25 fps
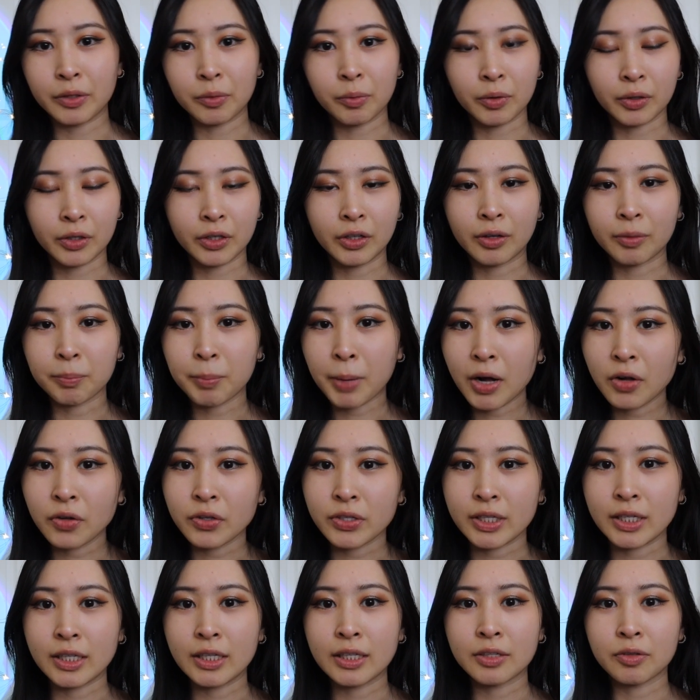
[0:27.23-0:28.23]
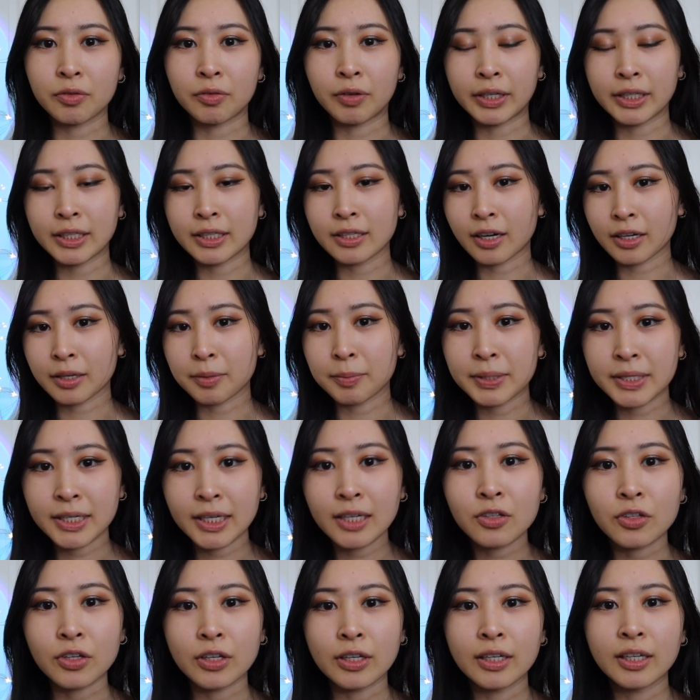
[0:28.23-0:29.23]
working on policies, writing
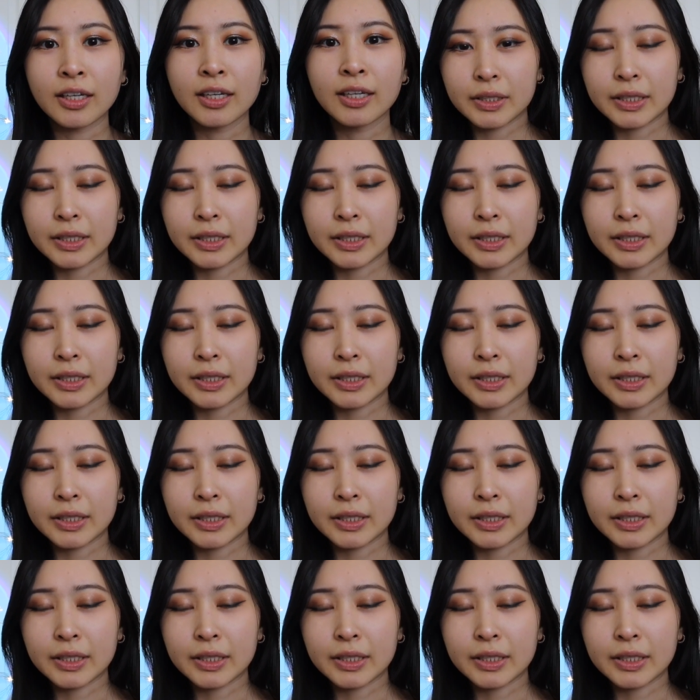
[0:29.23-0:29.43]
documentation,